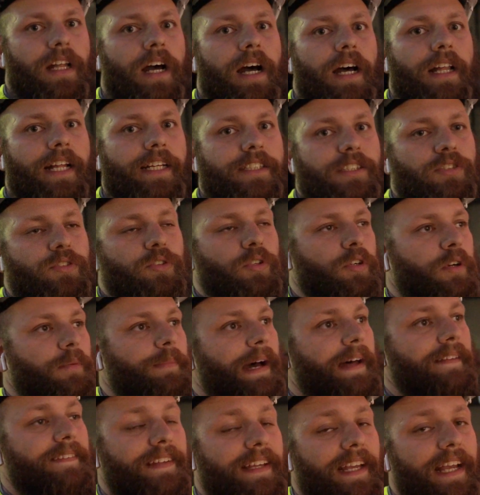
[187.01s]
I like to talk
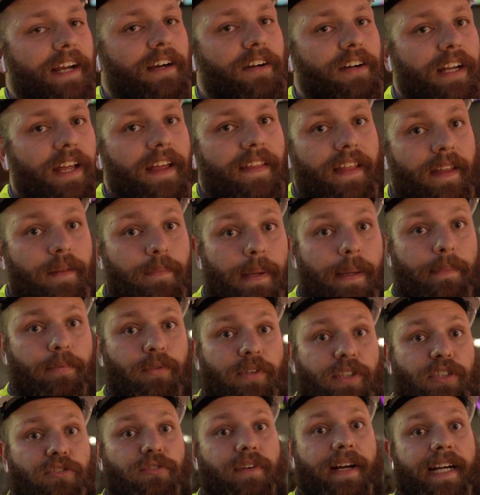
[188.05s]
about the area that people
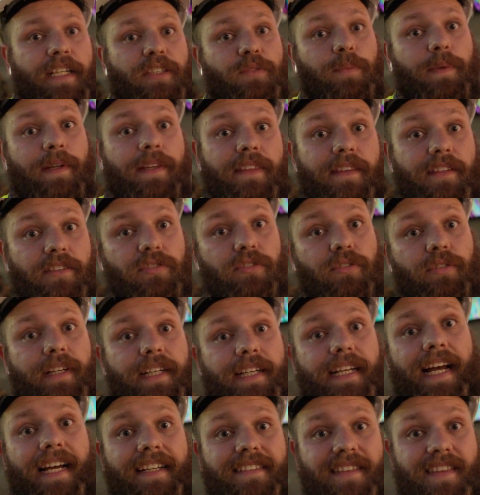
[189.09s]
interact with the
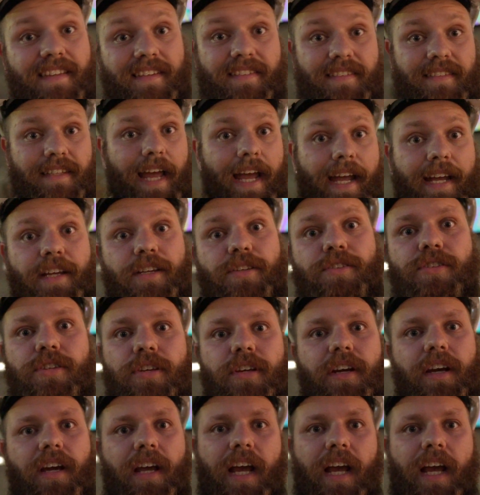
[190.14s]
screen as the stage,